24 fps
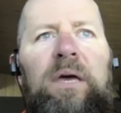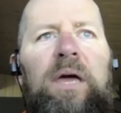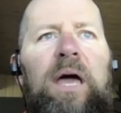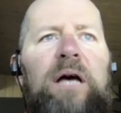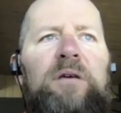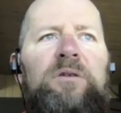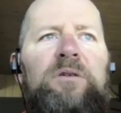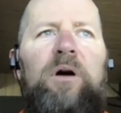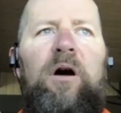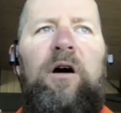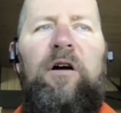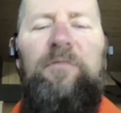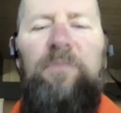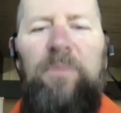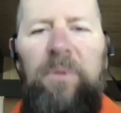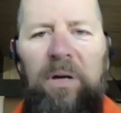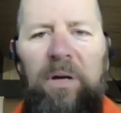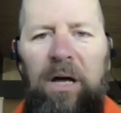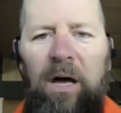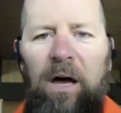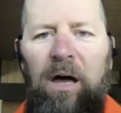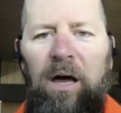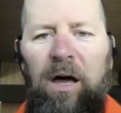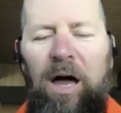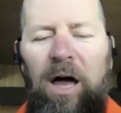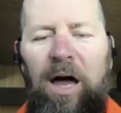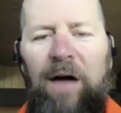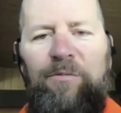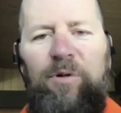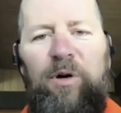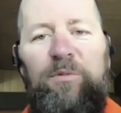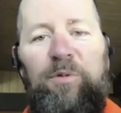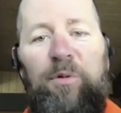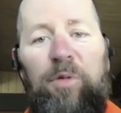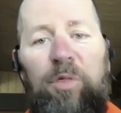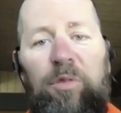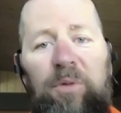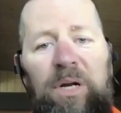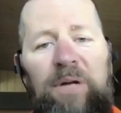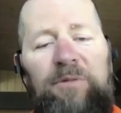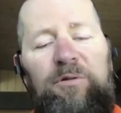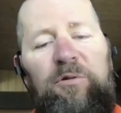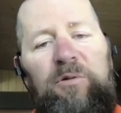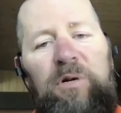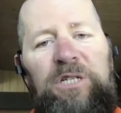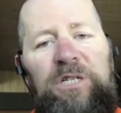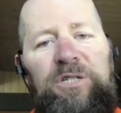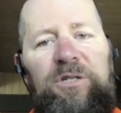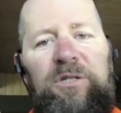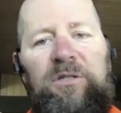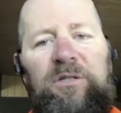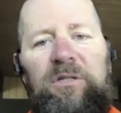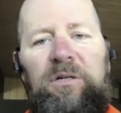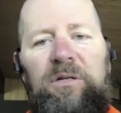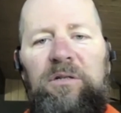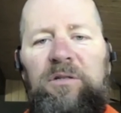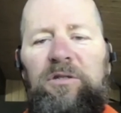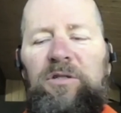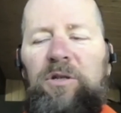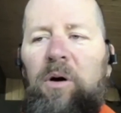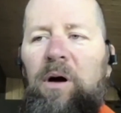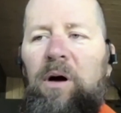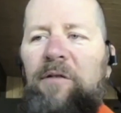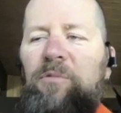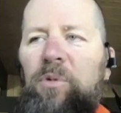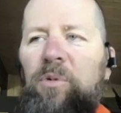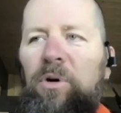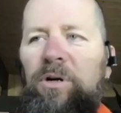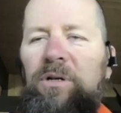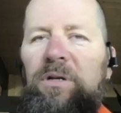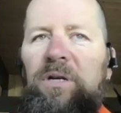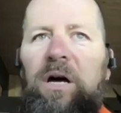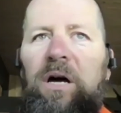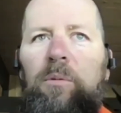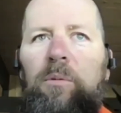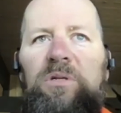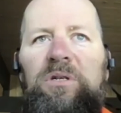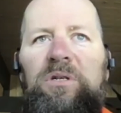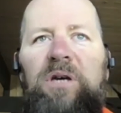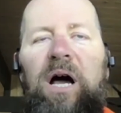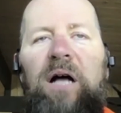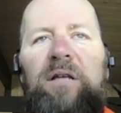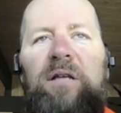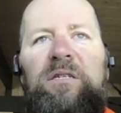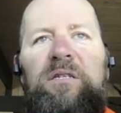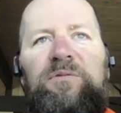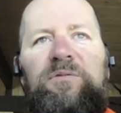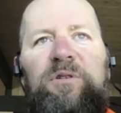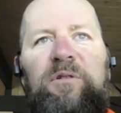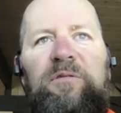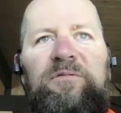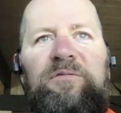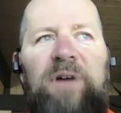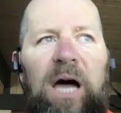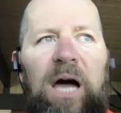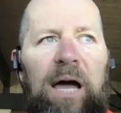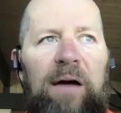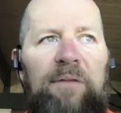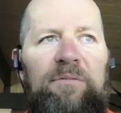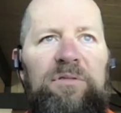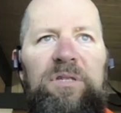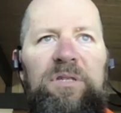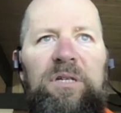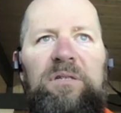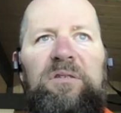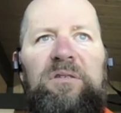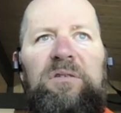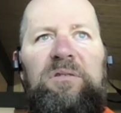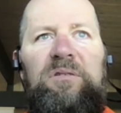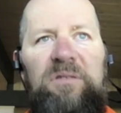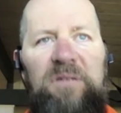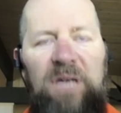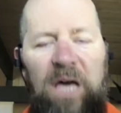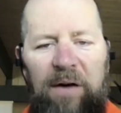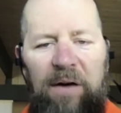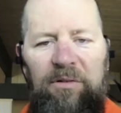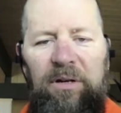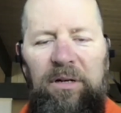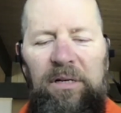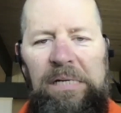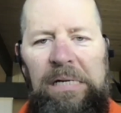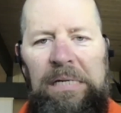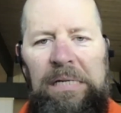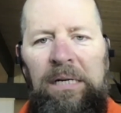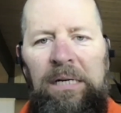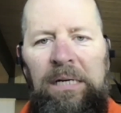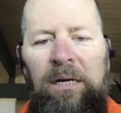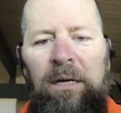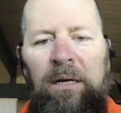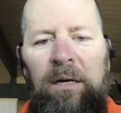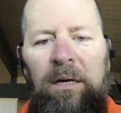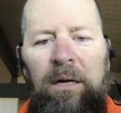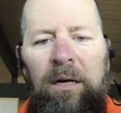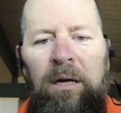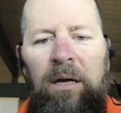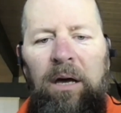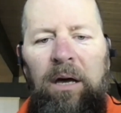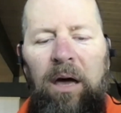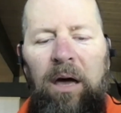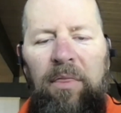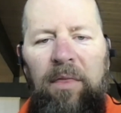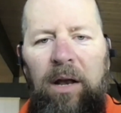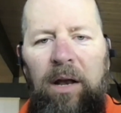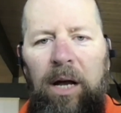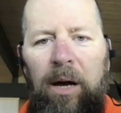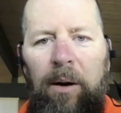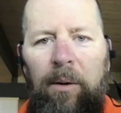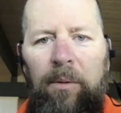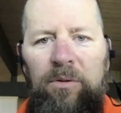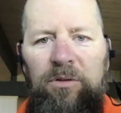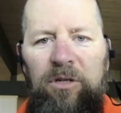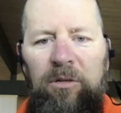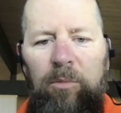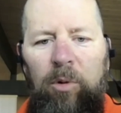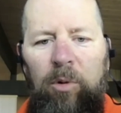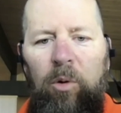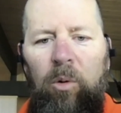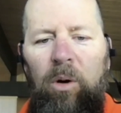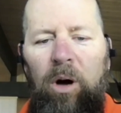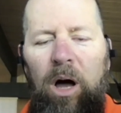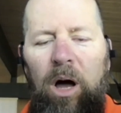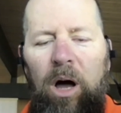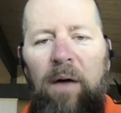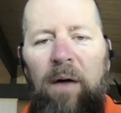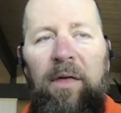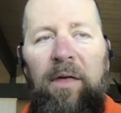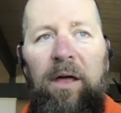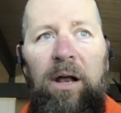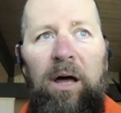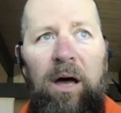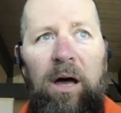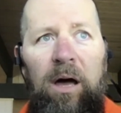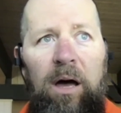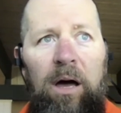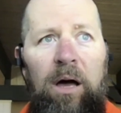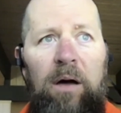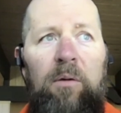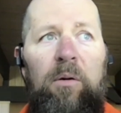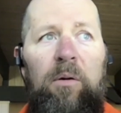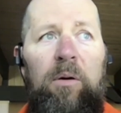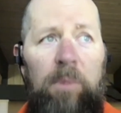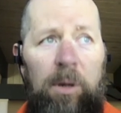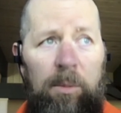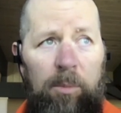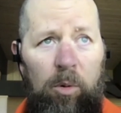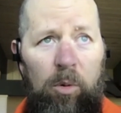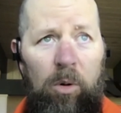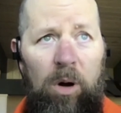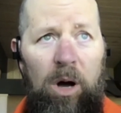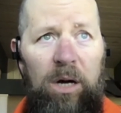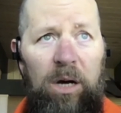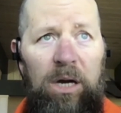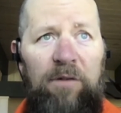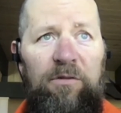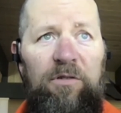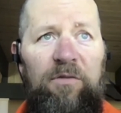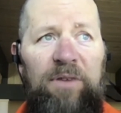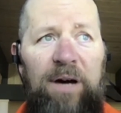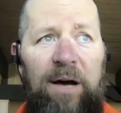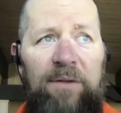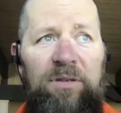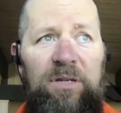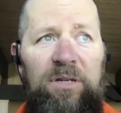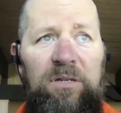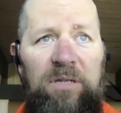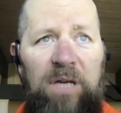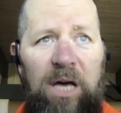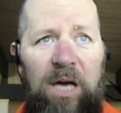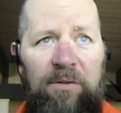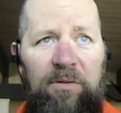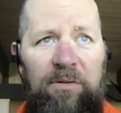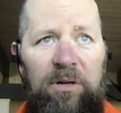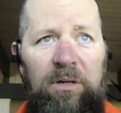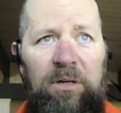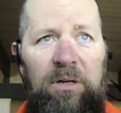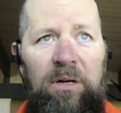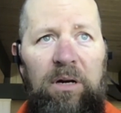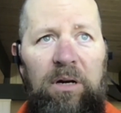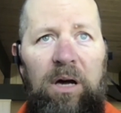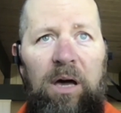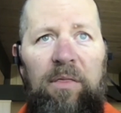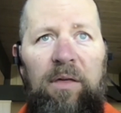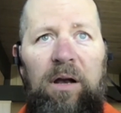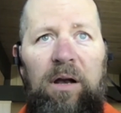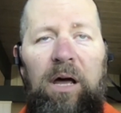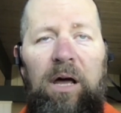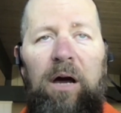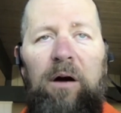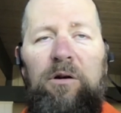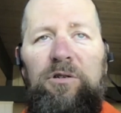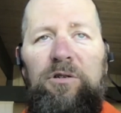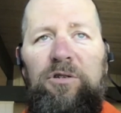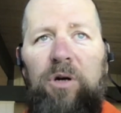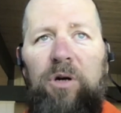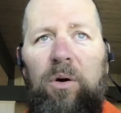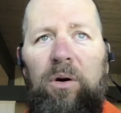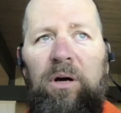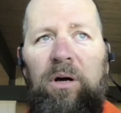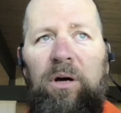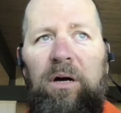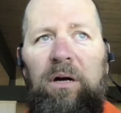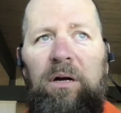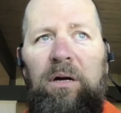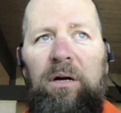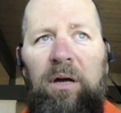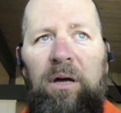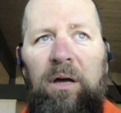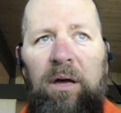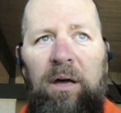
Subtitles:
Yeah. So I worked with 3 different regionals. So I've worked Wisconsin for 5, 6, and 7. And then I was in Milwaukee for 5, 6, 7, and then Arizona